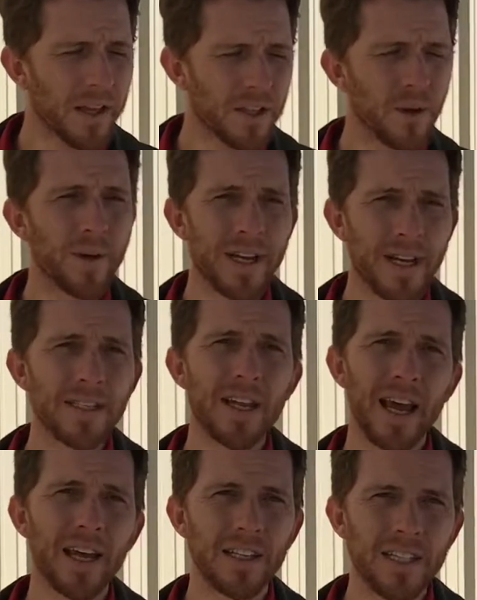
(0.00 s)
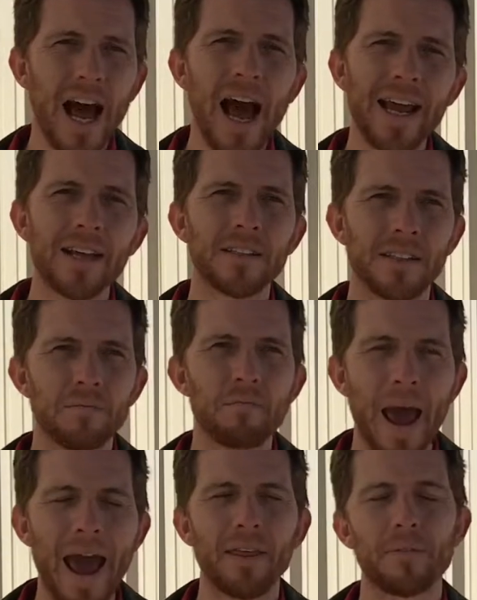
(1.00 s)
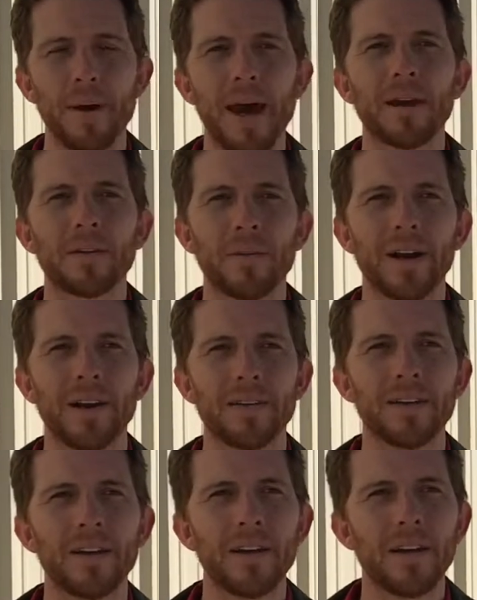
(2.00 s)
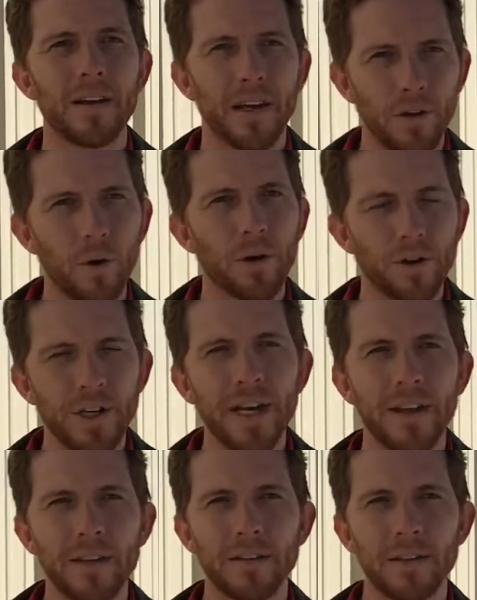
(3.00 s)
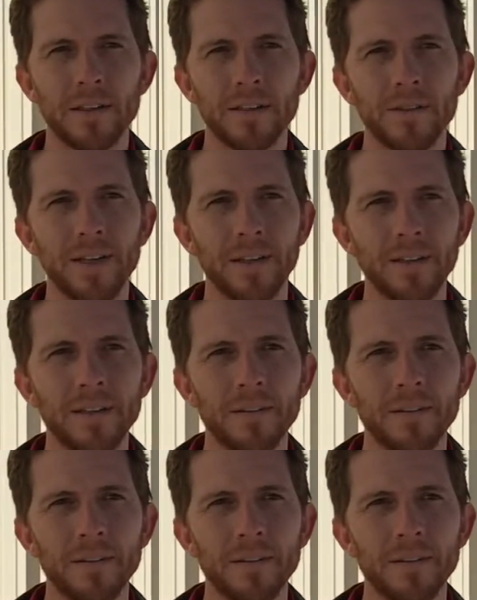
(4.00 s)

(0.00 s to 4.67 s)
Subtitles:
So it does take a science and math background in order to get into this field.